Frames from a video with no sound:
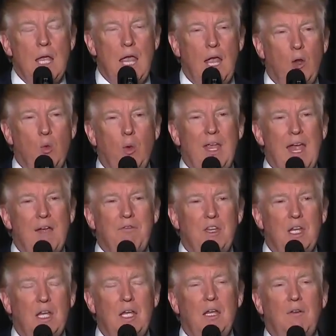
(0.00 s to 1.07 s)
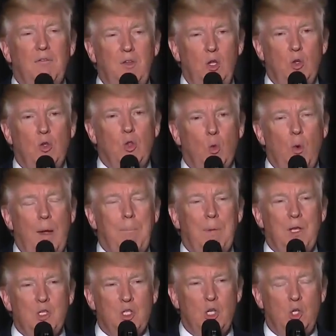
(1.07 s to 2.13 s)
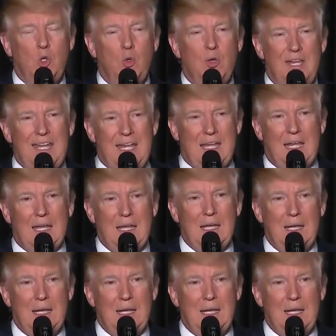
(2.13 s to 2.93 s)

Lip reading: And we have to give you the weapons that you need.